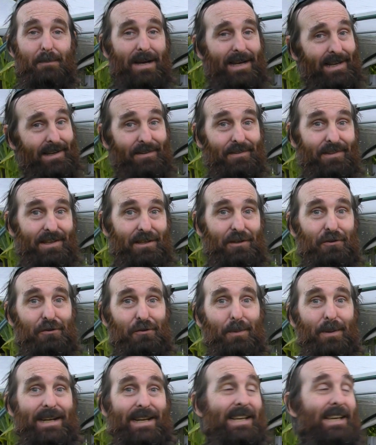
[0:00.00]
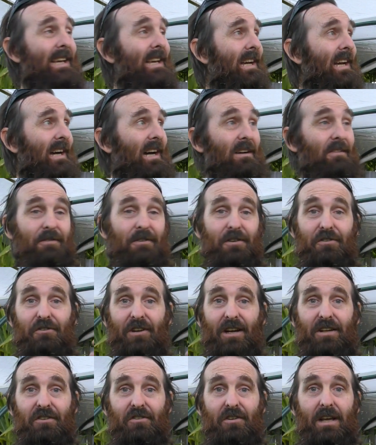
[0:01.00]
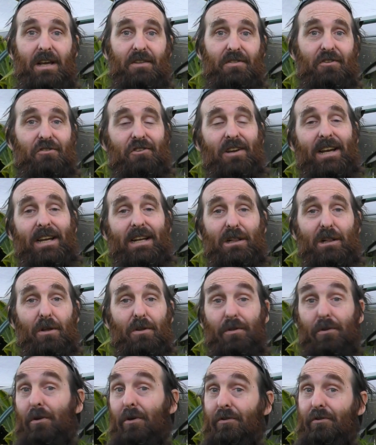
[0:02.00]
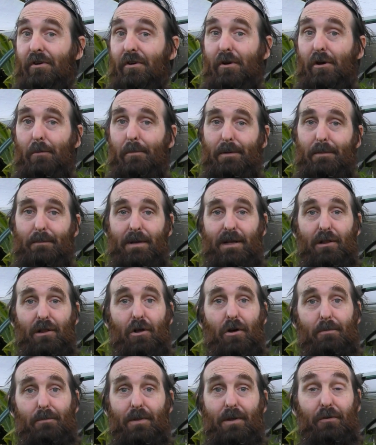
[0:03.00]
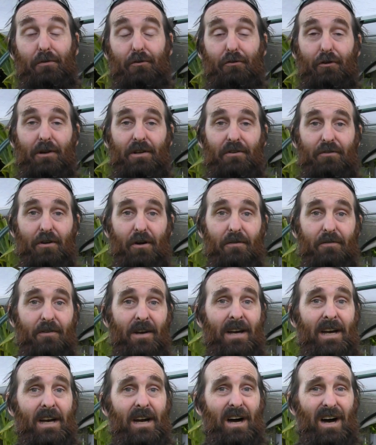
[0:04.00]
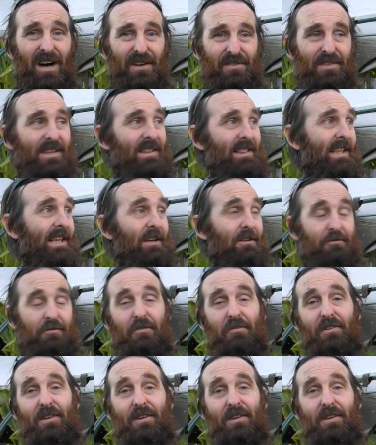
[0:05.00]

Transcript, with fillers: from Maya, thank you sweetie, for changing out the shade cloth and also helping me lop those trees off. I think the extra